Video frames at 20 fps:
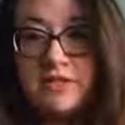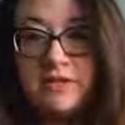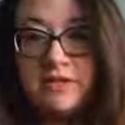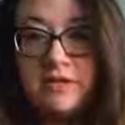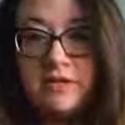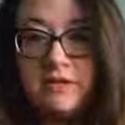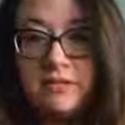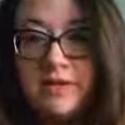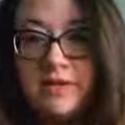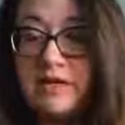so
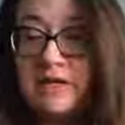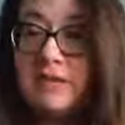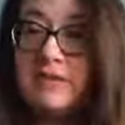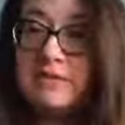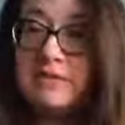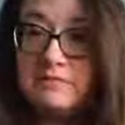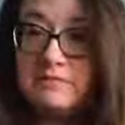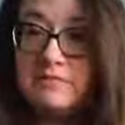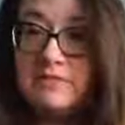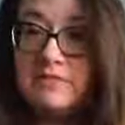that we
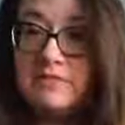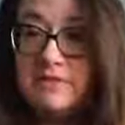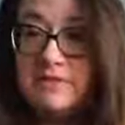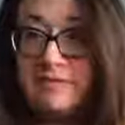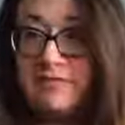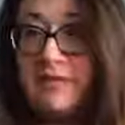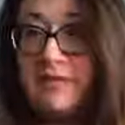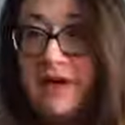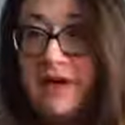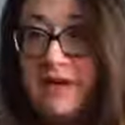could
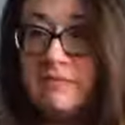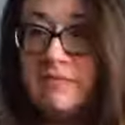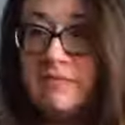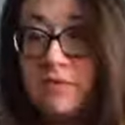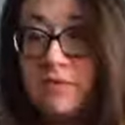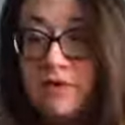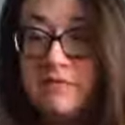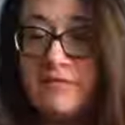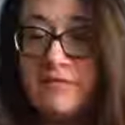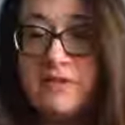just find
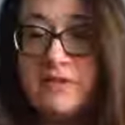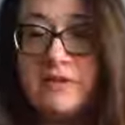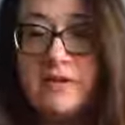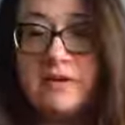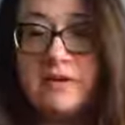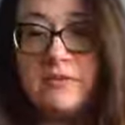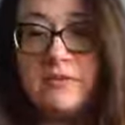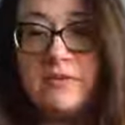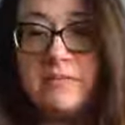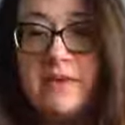more of the
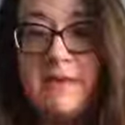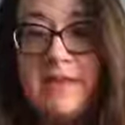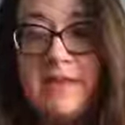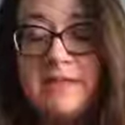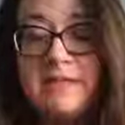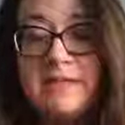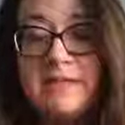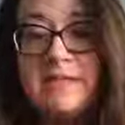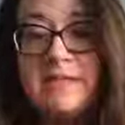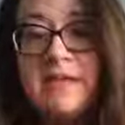dog's
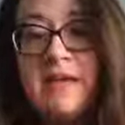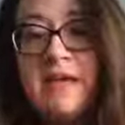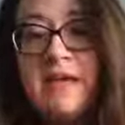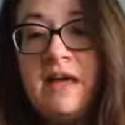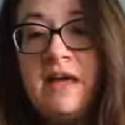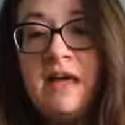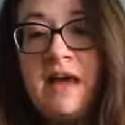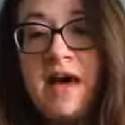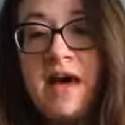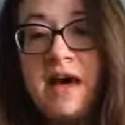remains.
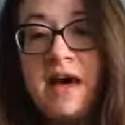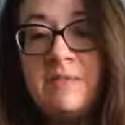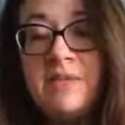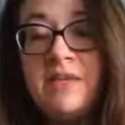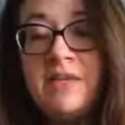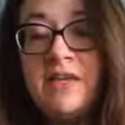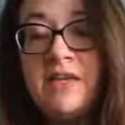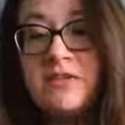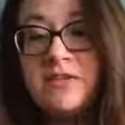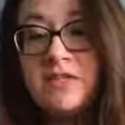
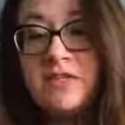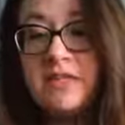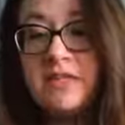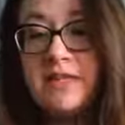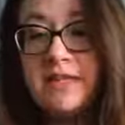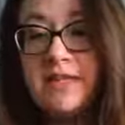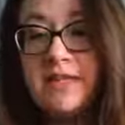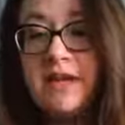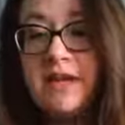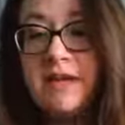And the
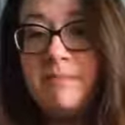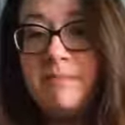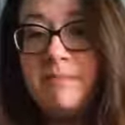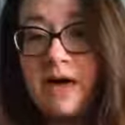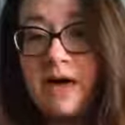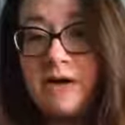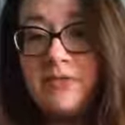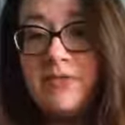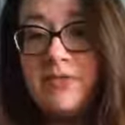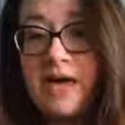interesting thing
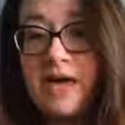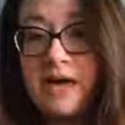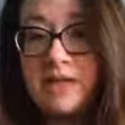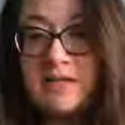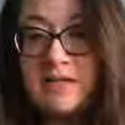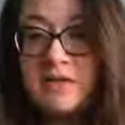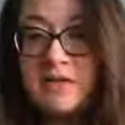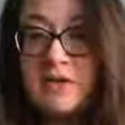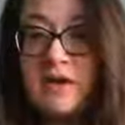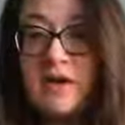about
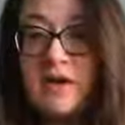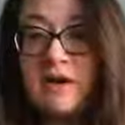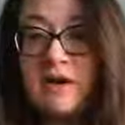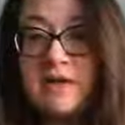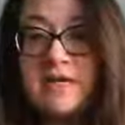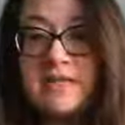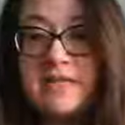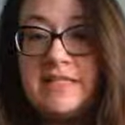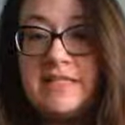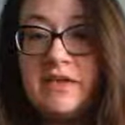that
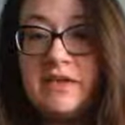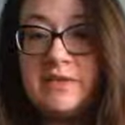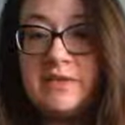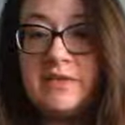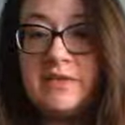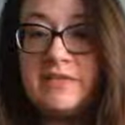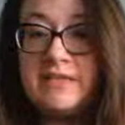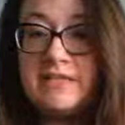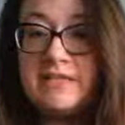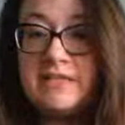dog is that you
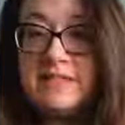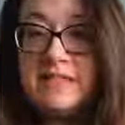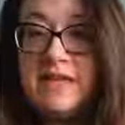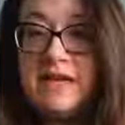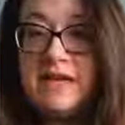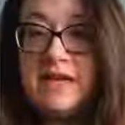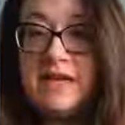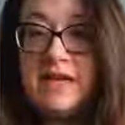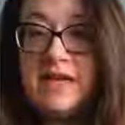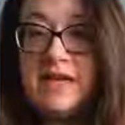can
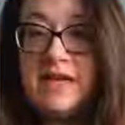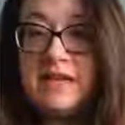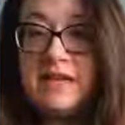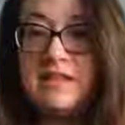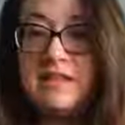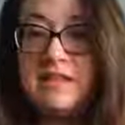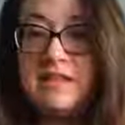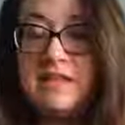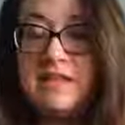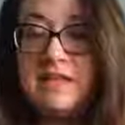see
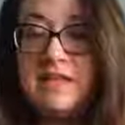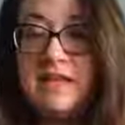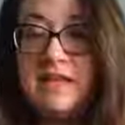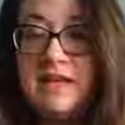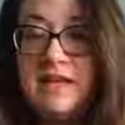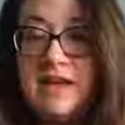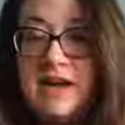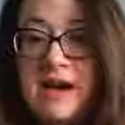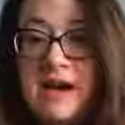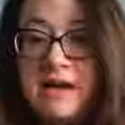in
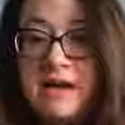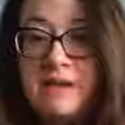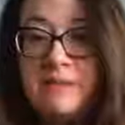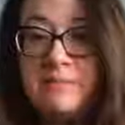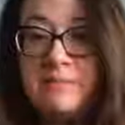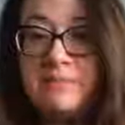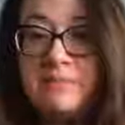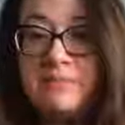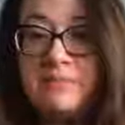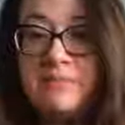
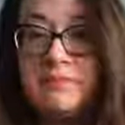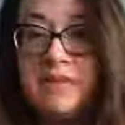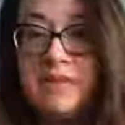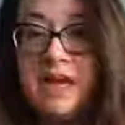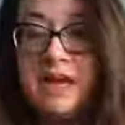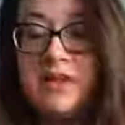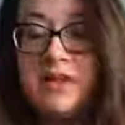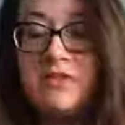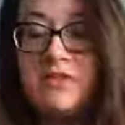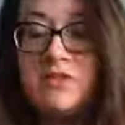
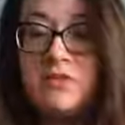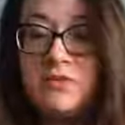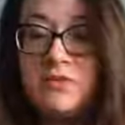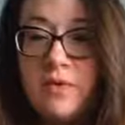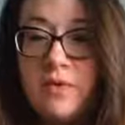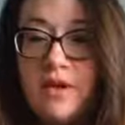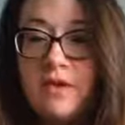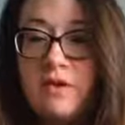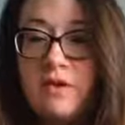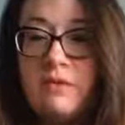the
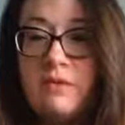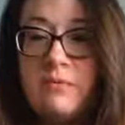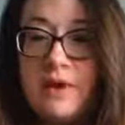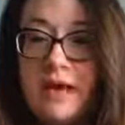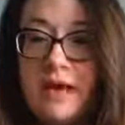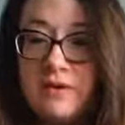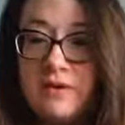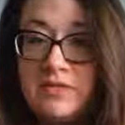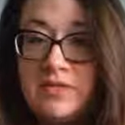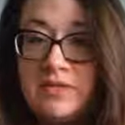soil
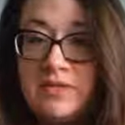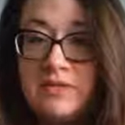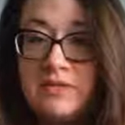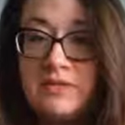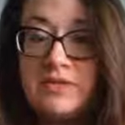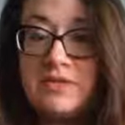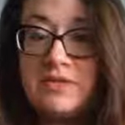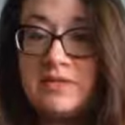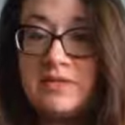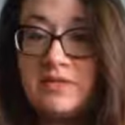around it,
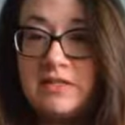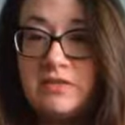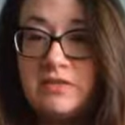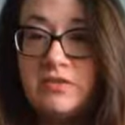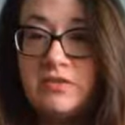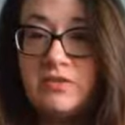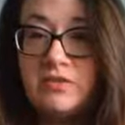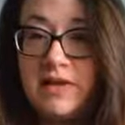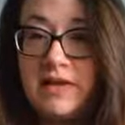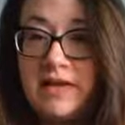there's this
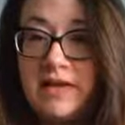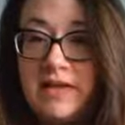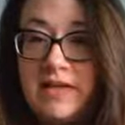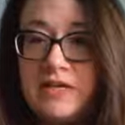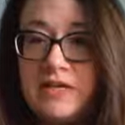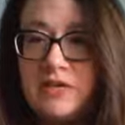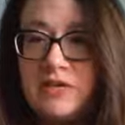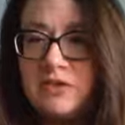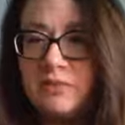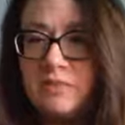
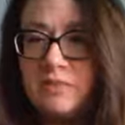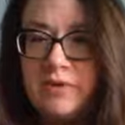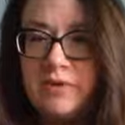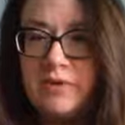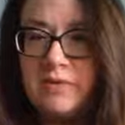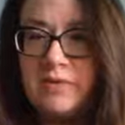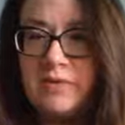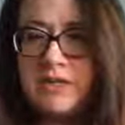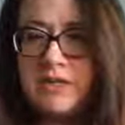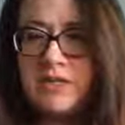greenish,
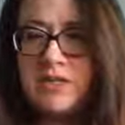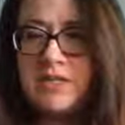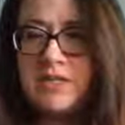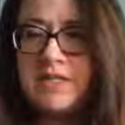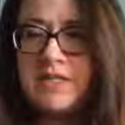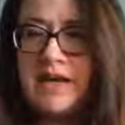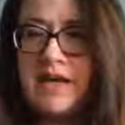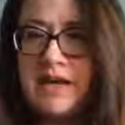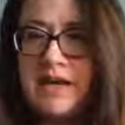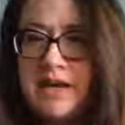bluish
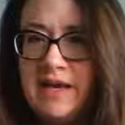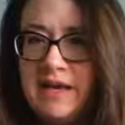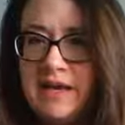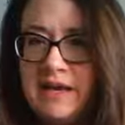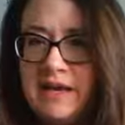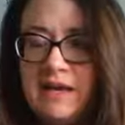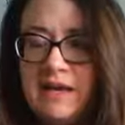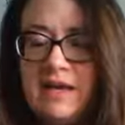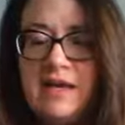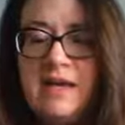
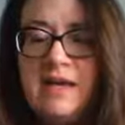staining.